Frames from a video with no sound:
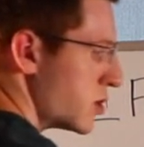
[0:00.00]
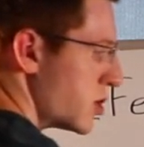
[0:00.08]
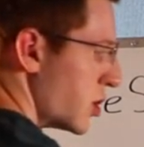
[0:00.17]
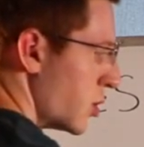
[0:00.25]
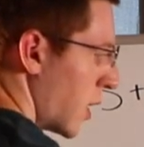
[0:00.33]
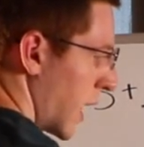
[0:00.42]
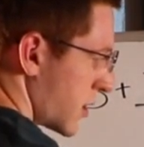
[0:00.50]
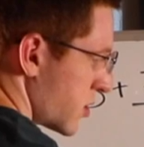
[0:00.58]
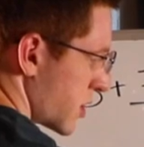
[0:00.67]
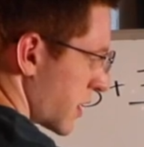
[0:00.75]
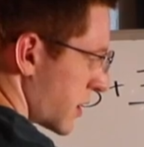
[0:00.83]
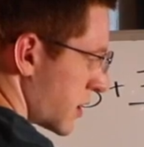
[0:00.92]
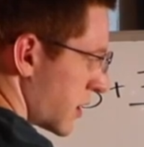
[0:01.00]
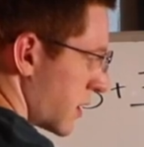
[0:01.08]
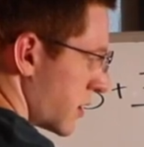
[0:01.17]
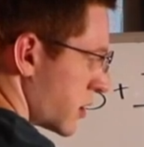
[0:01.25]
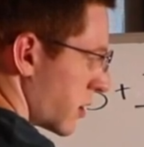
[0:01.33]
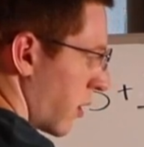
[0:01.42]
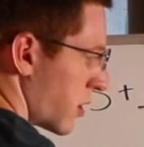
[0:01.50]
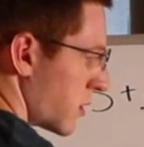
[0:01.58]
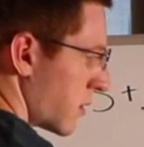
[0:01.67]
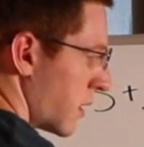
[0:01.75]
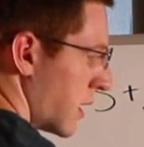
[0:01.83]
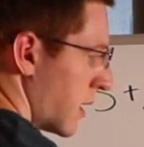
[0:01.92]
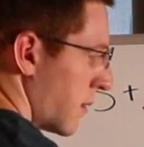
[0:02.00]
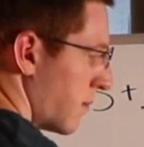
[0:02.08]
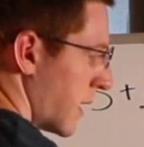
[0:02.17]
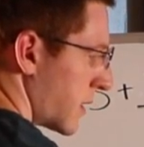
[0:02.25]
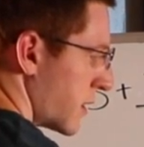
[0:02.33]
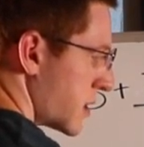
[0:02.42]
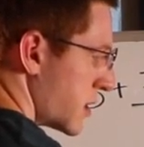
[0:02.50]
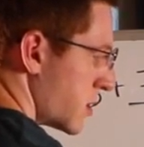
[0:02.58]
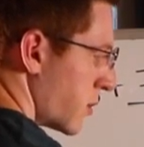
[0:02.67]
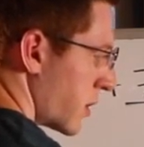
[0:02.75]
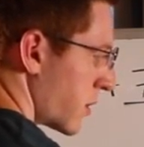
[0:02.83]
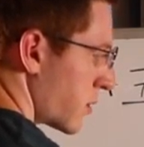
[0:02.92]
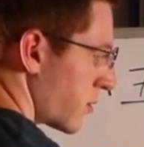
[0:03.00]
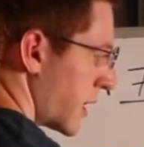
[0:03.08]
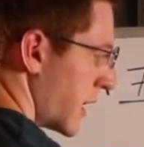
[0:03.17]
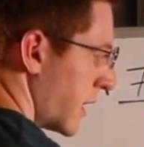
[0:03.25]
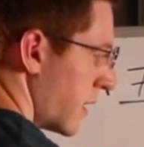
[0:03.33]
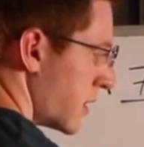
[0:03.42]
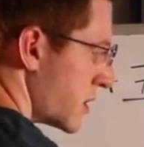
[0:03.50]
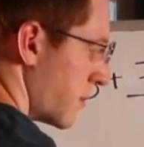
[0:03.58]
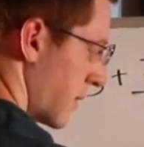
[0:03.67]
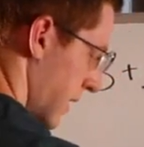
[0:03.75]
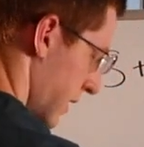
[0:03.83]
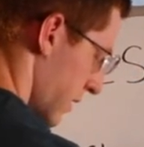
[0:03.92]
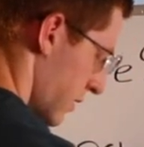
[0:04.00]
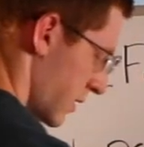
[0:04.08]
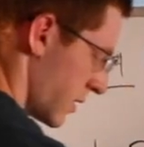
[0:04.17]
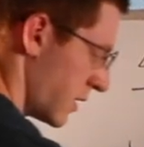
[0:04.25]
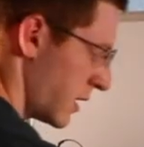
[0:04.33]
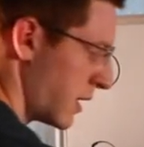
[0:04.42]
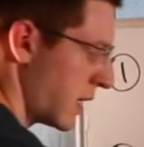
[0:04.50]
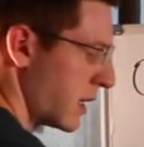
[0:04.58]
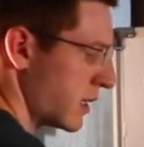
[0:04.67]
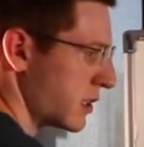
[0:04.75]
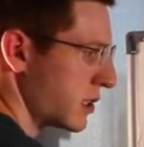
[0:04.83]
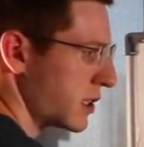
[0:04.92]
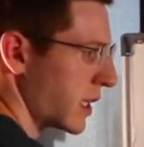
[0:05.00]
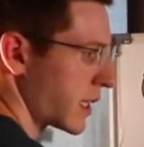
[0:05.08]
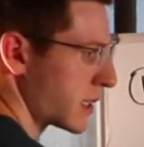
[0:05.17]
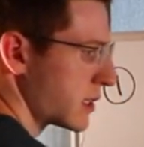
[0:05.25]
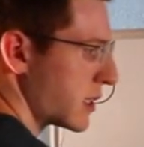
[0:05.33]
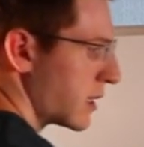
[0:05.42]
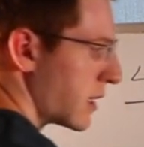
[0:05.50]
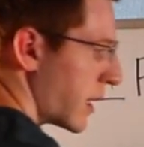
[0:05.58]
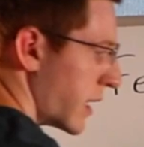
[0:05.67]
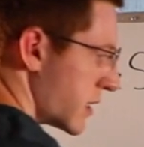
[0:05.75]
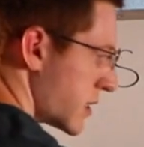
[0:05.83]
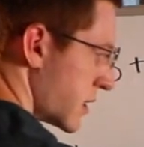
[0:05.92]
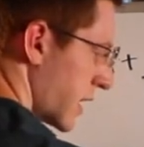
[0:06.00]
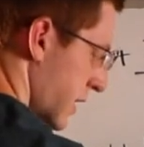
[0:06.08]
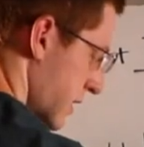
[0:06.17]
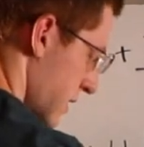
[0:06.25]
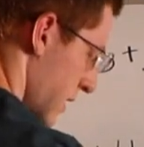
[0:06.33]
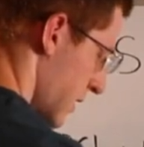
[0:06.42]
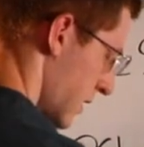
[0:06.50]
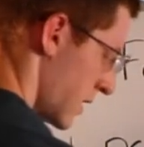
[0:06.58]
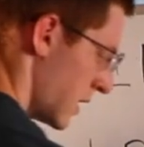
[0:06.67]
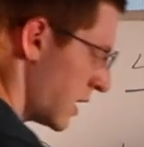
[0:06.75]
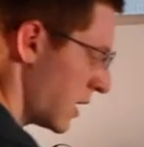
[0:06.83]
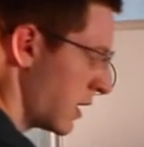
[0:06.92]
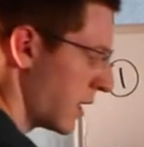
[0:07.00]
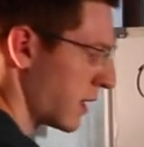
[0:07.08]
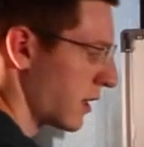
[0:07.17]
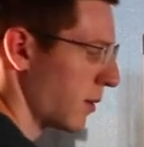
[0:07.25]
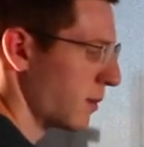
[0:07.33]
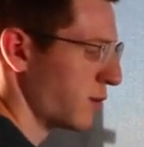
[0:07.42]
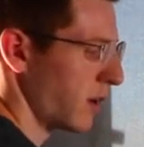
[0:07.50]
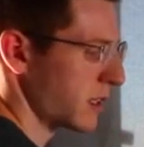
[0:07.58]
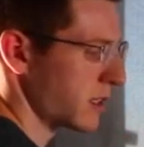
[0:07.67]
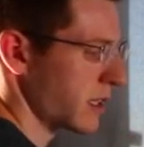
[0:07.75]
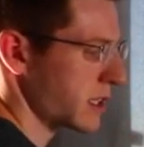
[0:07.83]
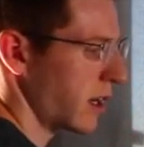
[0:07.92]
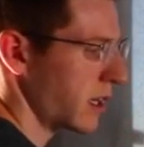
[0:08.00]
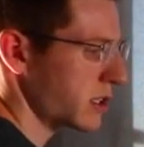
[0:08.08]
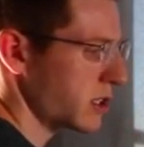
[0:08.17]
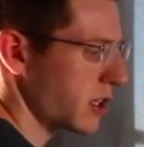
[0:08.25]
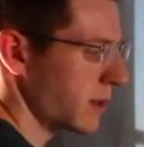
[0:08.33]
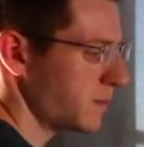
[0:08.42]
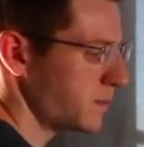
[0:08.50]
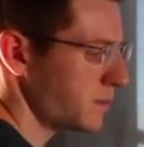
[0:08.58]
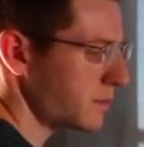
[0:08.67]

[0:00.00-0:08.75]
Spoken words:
2 hydrogens. So I'll make this into a 3 to make it 6 and 6. And then I'll move on to this oxygen.